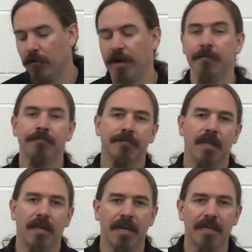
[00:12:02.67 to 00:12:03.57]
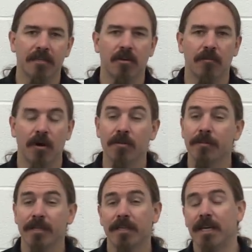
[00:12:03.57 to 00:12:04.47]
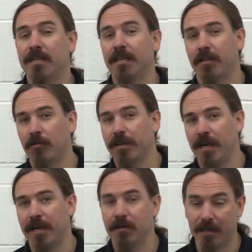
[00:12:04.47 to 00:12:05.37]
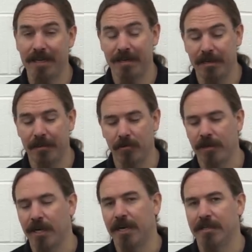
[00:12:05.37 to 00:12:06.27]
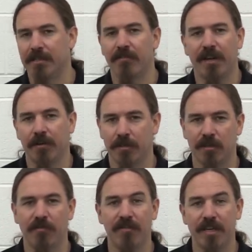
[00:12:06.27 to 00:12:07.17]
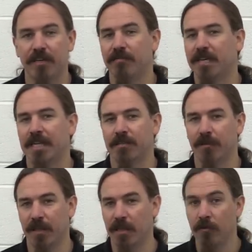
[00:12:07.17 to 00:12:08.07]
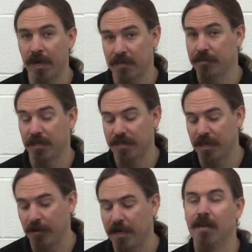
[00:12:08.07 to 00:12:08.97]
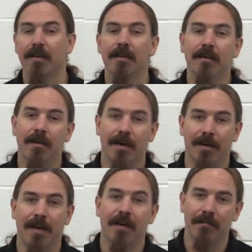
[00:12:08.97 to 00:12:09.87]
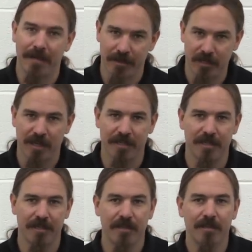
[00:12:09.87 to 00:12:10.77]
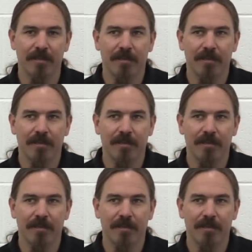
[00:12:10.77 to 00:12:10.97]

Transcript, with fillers: Well, he gets home, ultimately nineteen thirty-nine, late nineteen thirty-nine is the final definitive test with the U S military, uh, and the Johnson